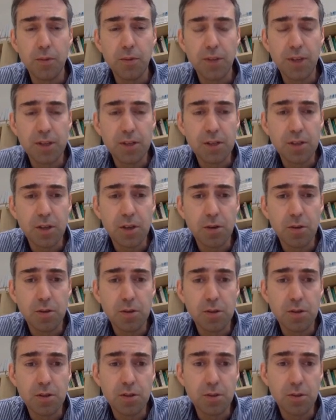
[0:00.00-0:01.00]
Then to go
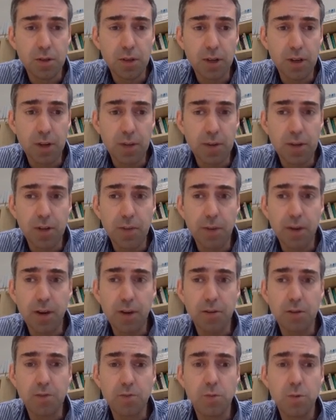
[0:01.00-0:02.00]
on to talk a little bit
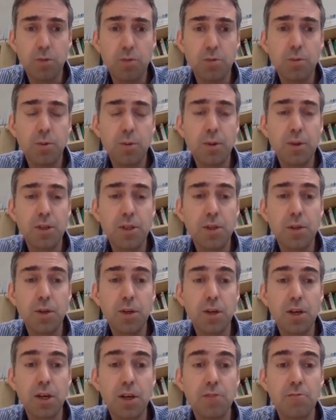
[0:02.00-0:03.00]
about what we've been
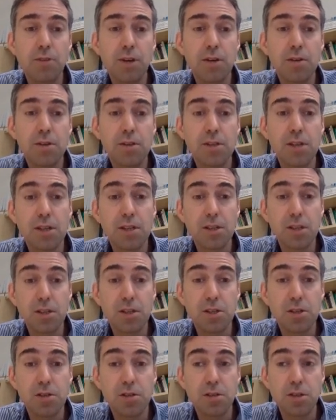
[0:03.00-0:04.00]
doing around assessing
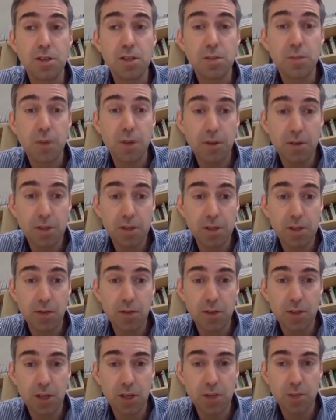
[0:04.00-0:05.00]
student experiences
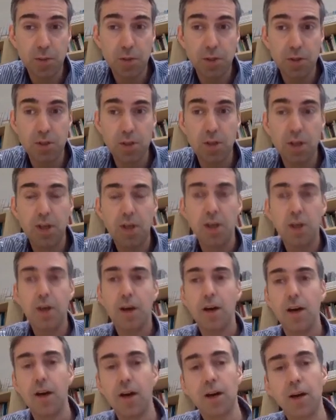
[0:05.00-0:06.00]
of assessment,
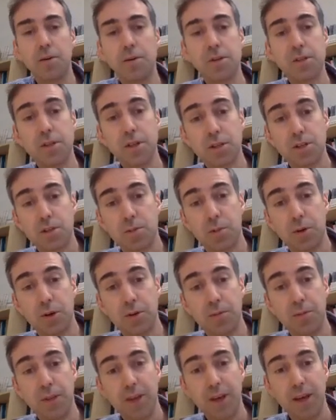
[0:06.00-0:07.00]
to touch
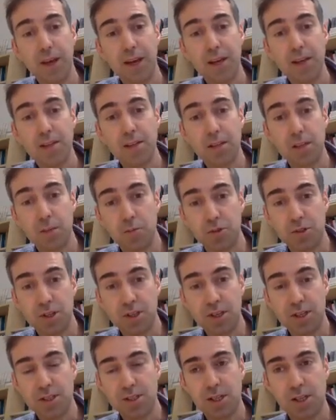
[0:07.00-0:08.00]
upon
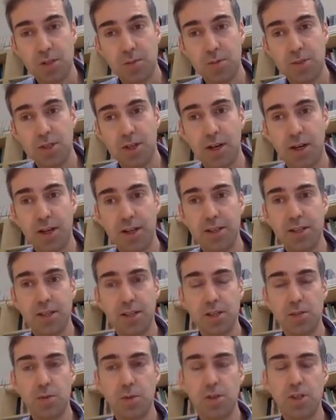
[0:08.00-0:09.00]
interpreting assessment
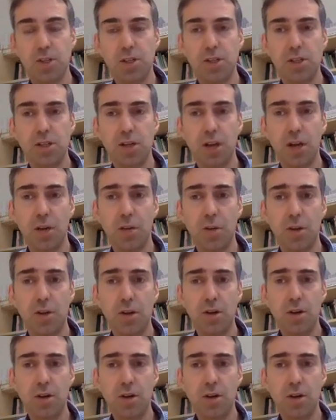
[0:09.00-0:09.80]
analytics, which is a